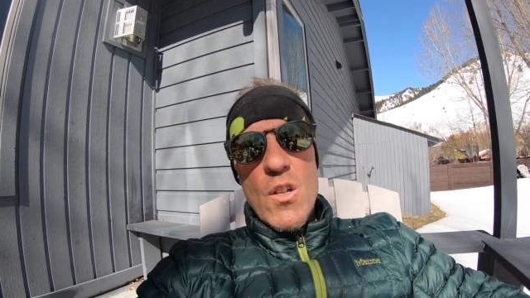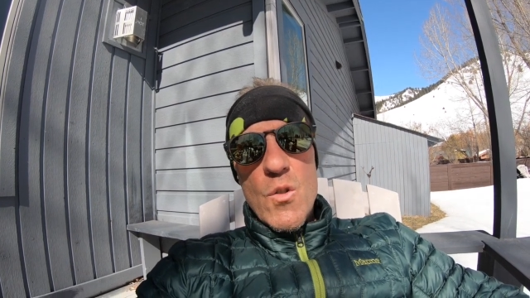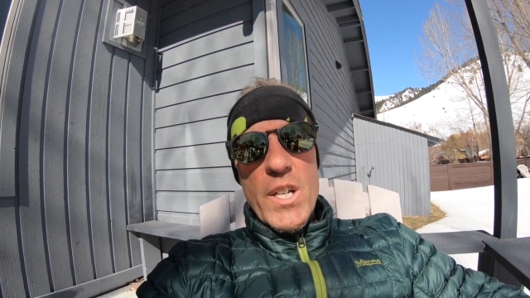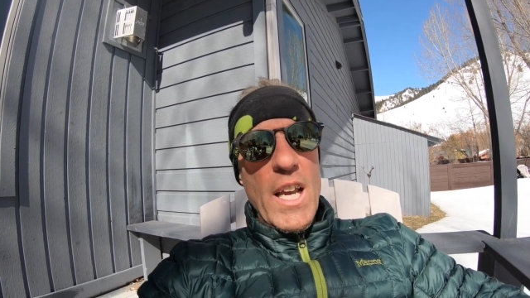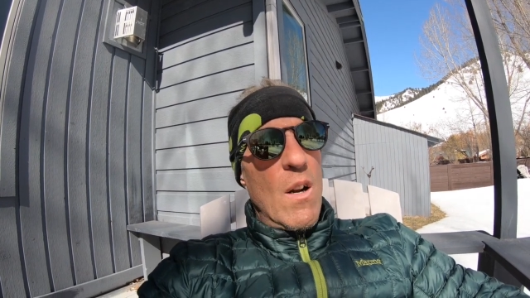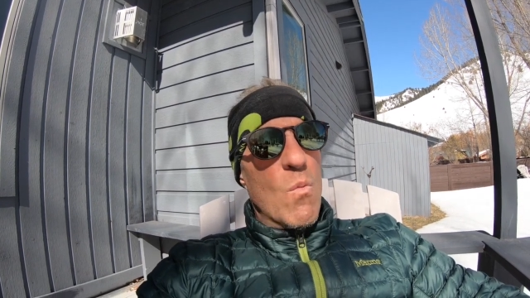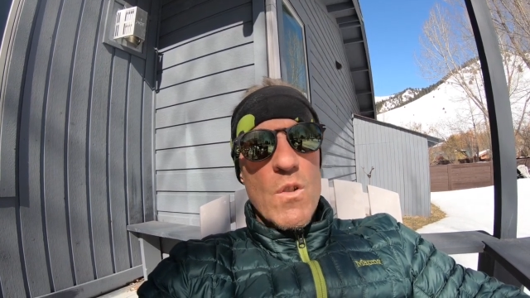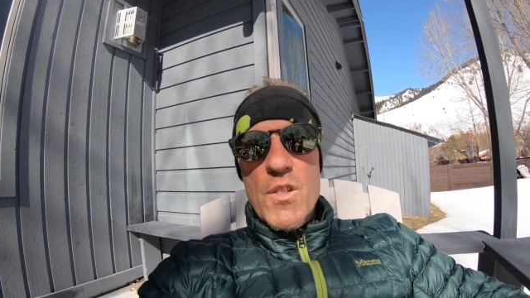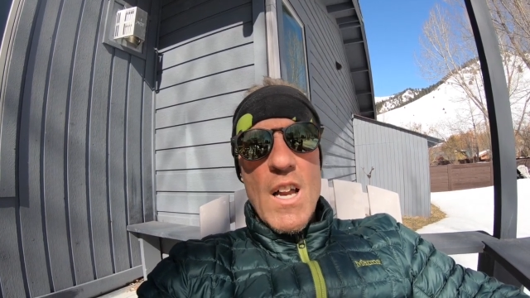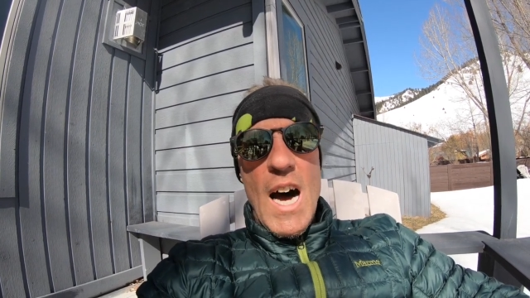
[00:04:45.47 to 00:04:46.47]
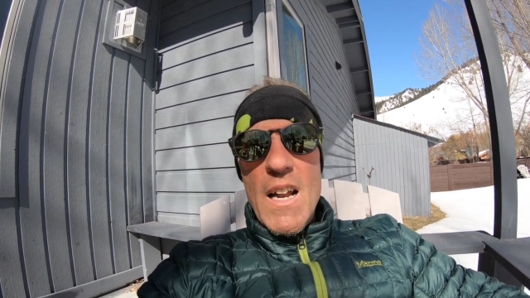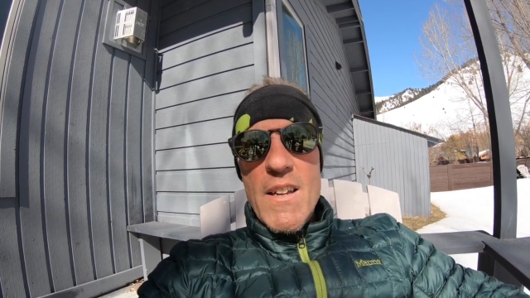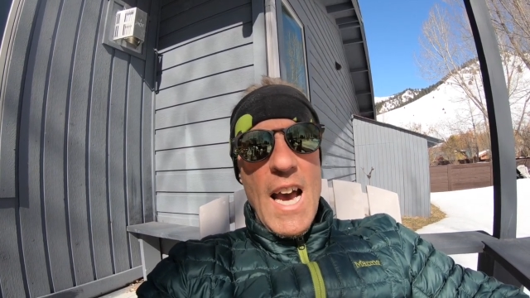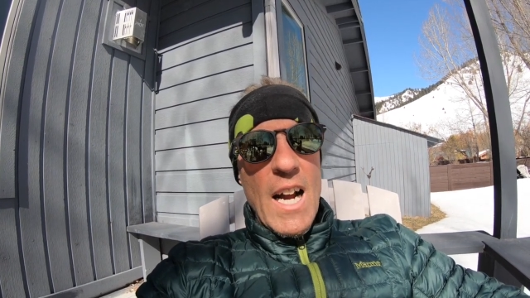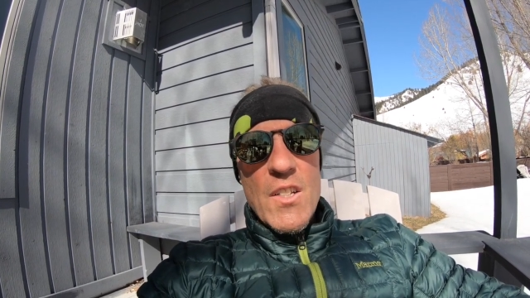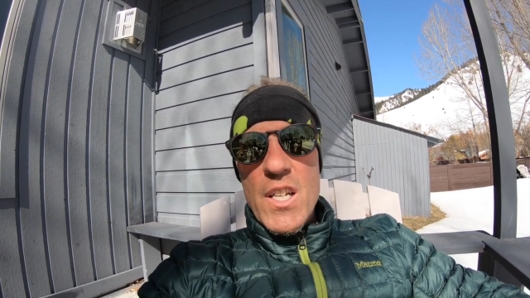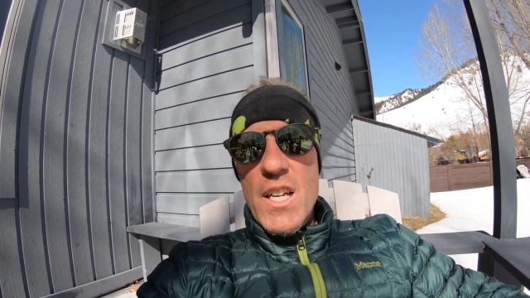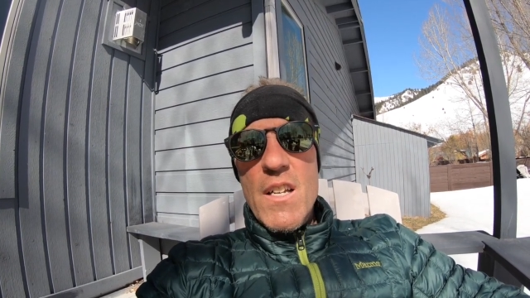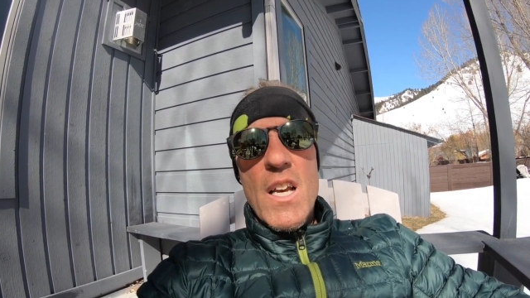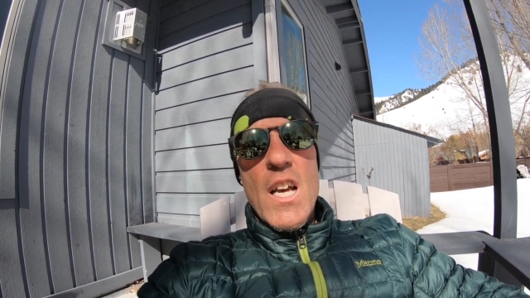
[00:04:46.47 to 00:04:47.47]
So again, it was not
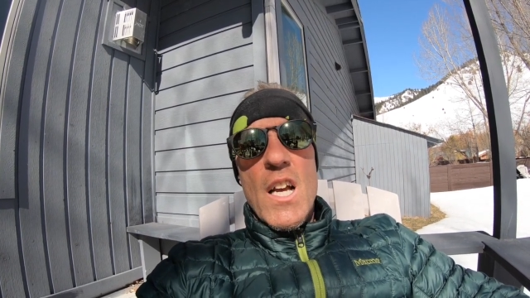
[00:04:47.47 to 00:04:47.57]
taxing,